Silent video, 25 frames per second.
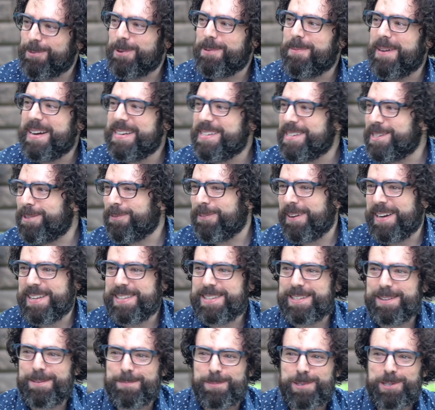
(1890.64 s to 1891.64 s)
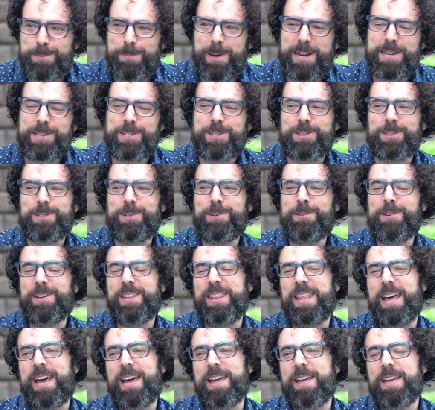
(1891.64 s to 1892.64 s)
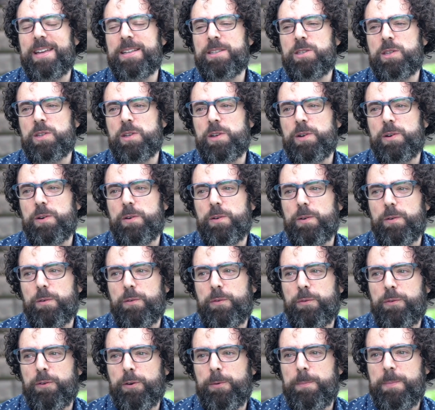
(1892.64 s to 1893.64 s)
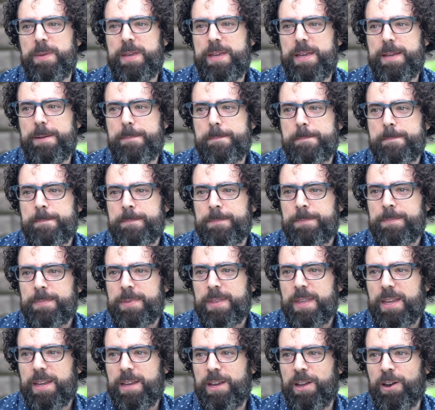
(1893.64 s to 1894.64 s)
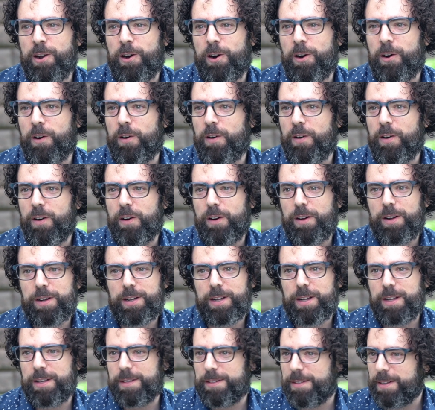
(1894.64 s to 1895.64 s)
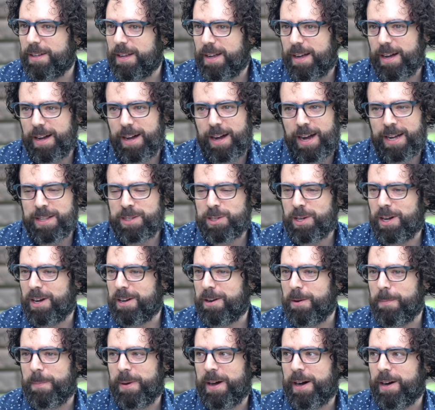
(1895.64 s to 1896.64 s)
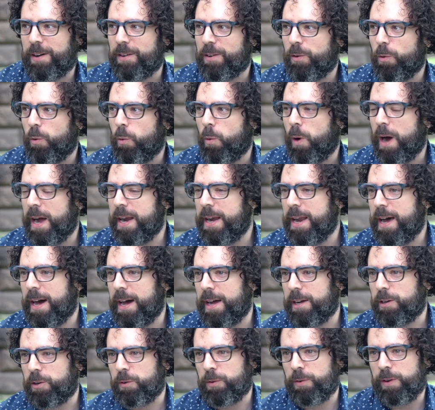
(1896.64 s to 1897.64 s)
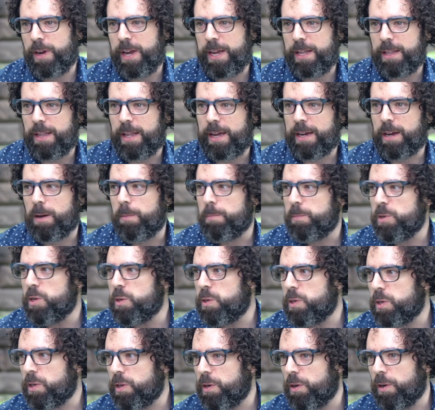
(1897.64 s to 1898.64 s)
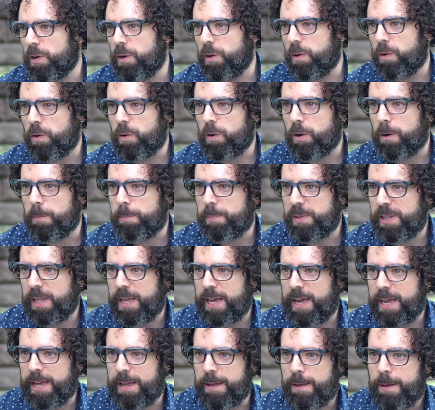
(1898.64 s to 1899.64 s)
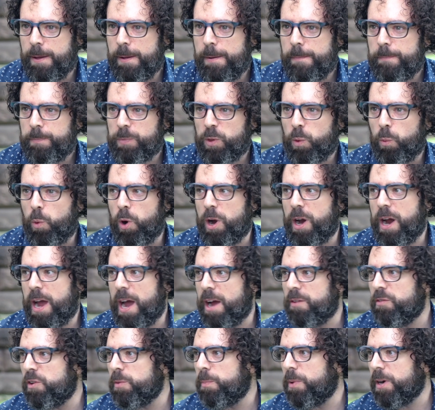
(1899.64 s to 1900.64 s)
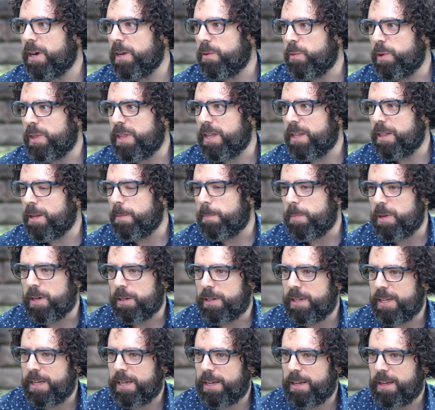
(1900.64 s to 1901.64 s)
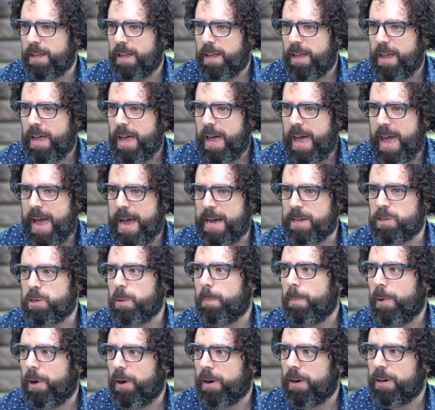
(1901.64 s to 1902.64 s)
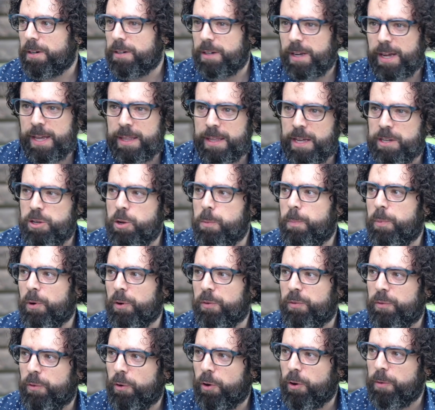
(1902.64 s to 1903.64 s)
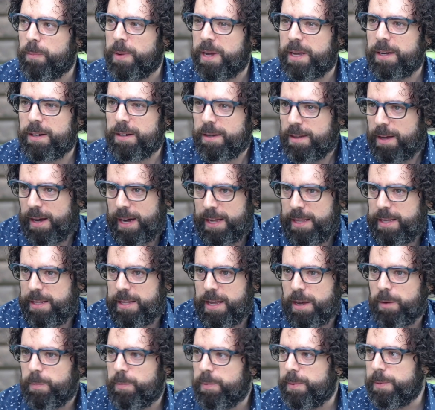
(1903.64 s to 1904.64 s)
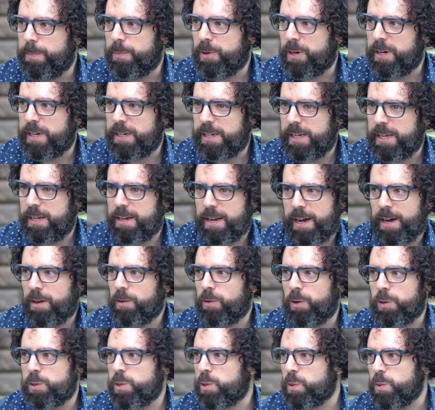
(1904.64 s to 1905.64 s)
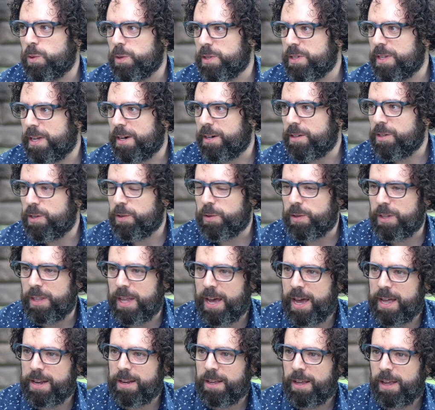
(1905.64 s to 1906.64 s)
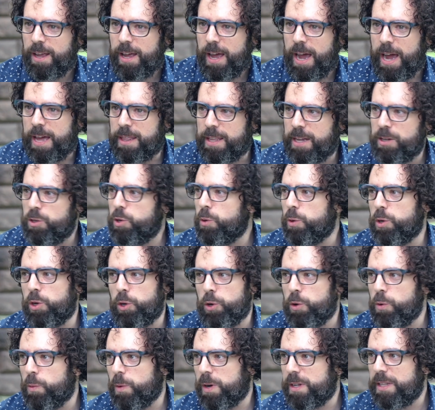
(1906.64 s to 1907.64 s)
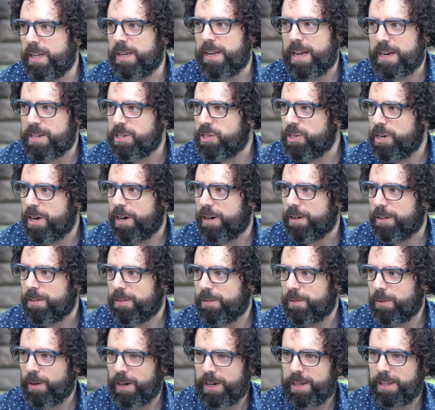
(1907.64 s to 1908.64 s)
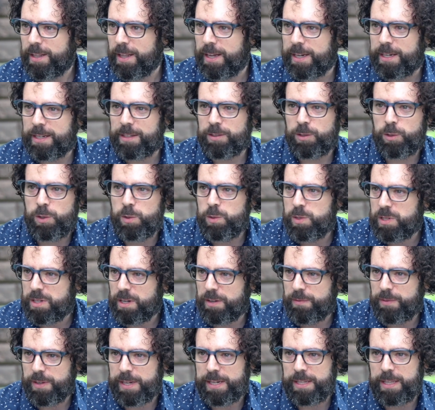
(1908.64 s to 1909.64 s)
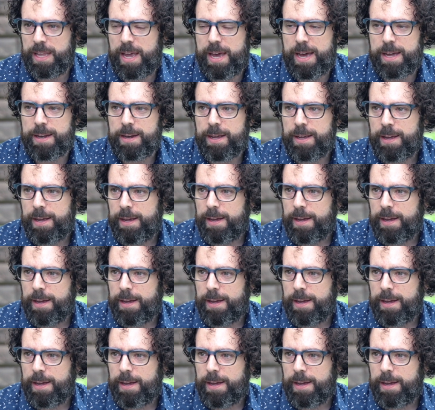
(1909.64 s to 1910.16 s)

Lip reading: we might just find something special doing that. And so for me, you know, I talk about why not create like a musical or a play where everybody within the building has a part, and then you perform it. I think that'd be pretty neat. I don't know schools that are doing that. And then do a new one the next year, right? Like, do stuff like that.